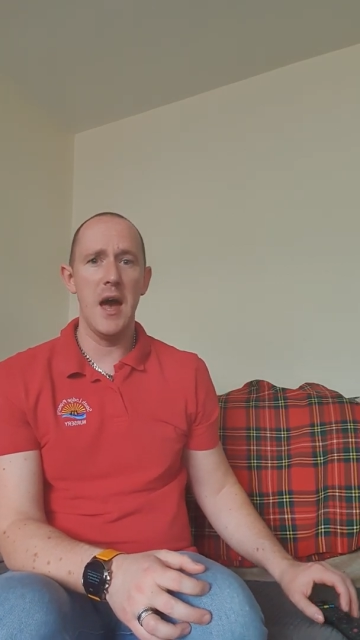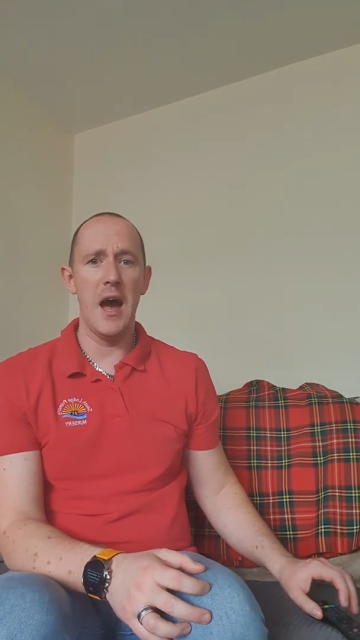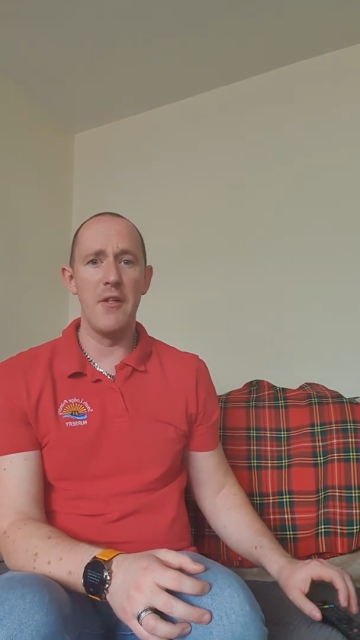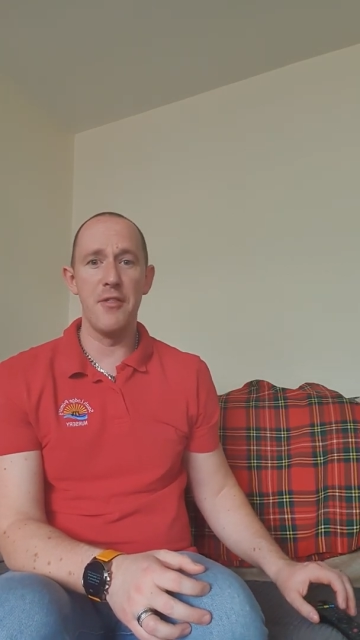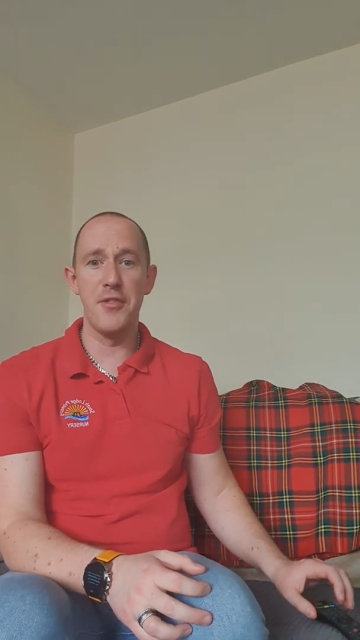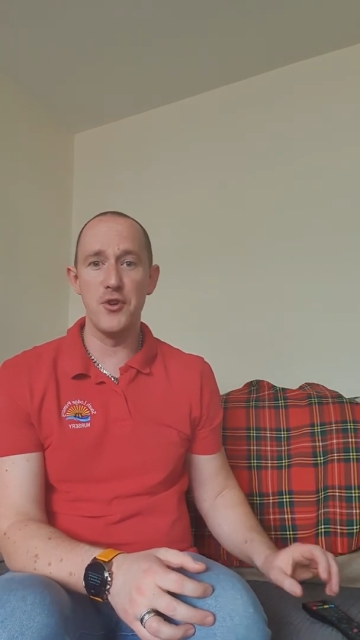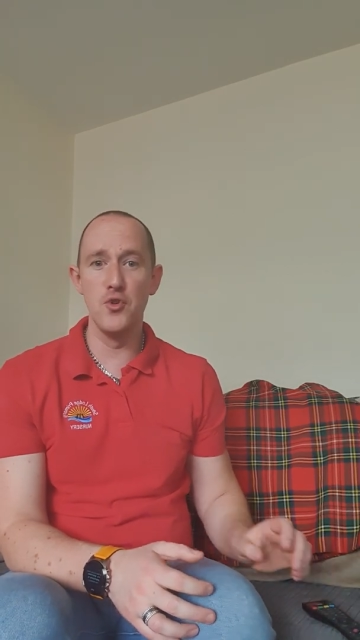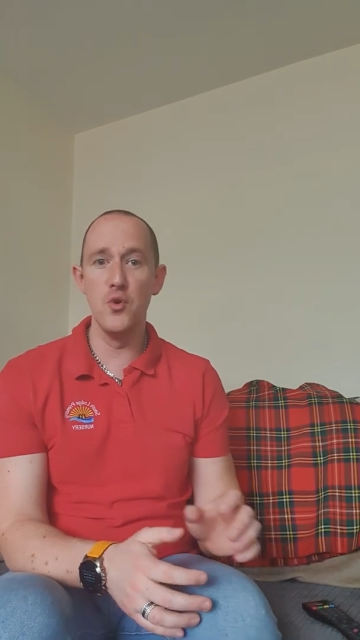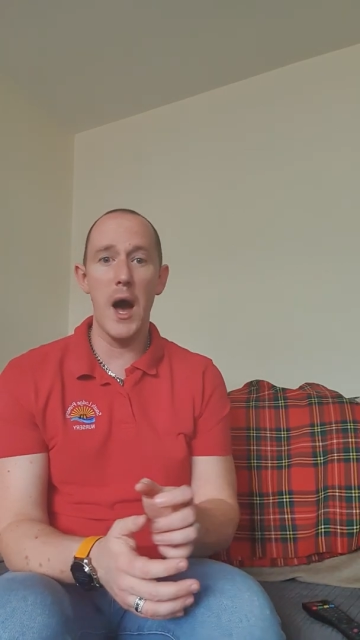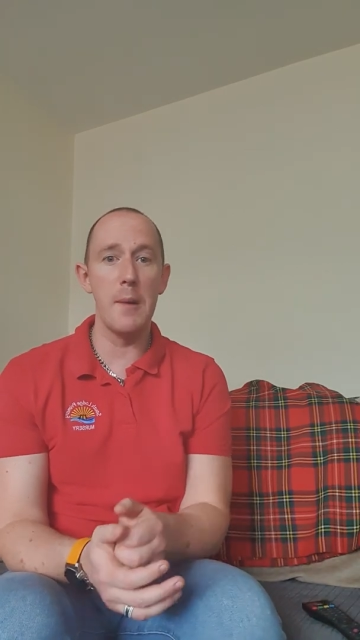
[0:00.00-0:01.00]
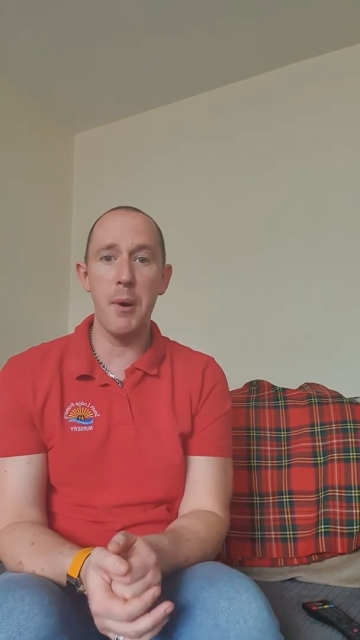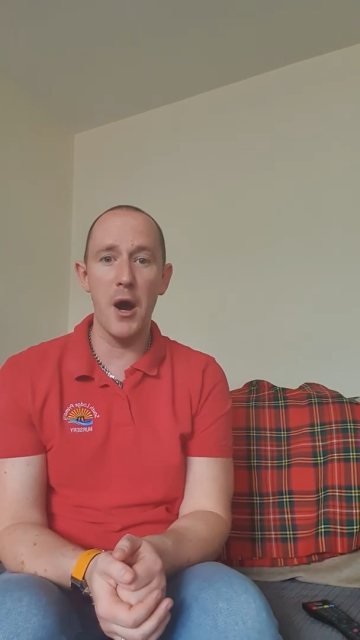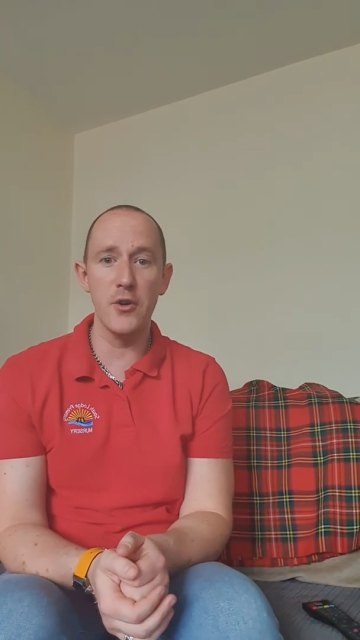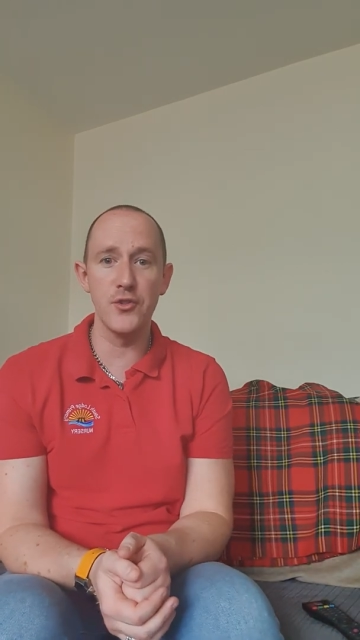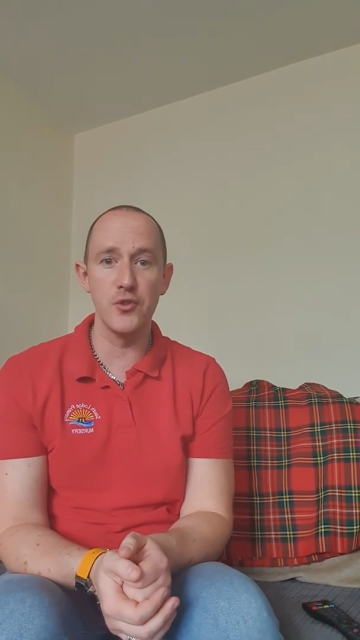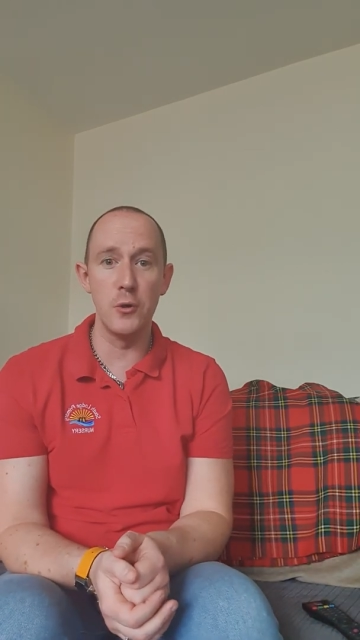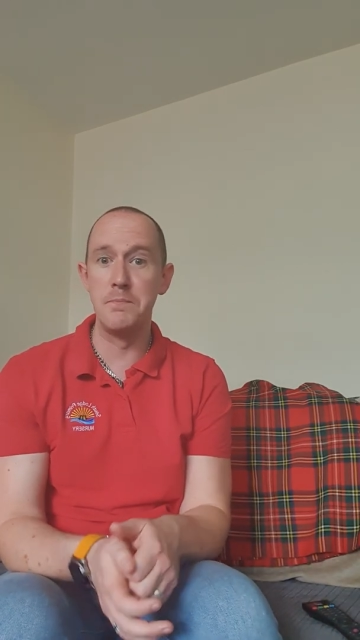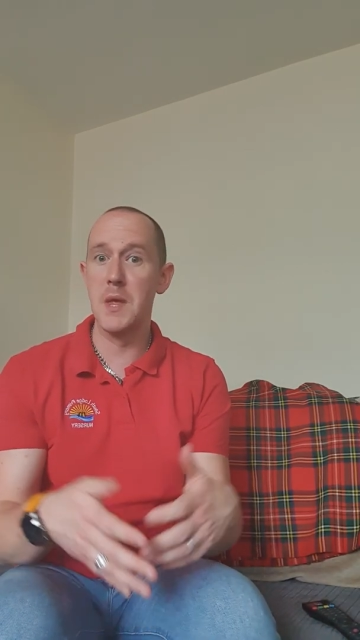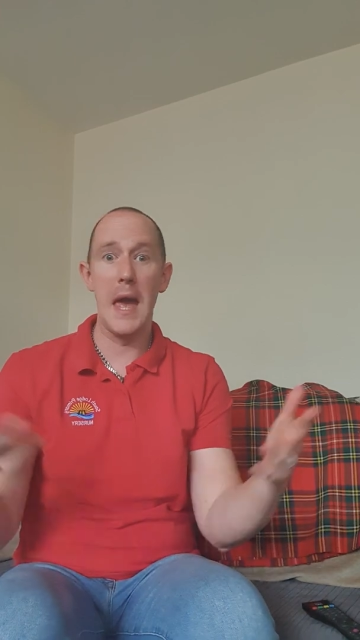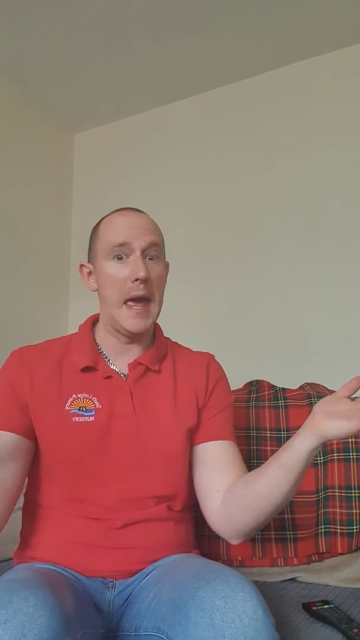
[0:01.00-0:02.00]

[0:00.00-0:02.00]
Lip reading: and threw a parcel,